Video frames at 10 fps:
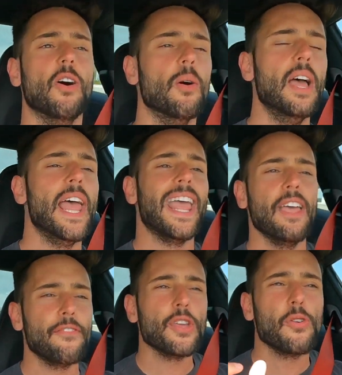So
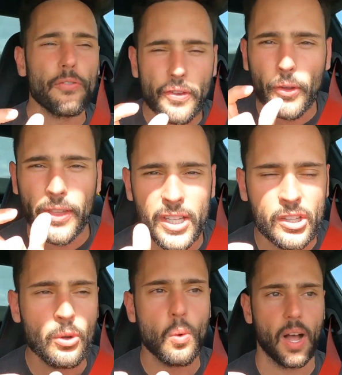if you don't feel the
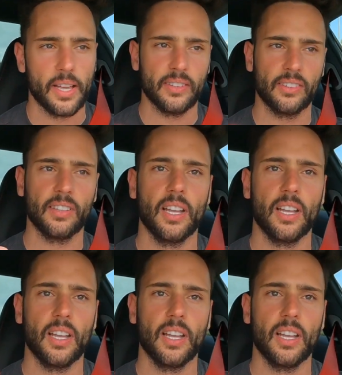nuance,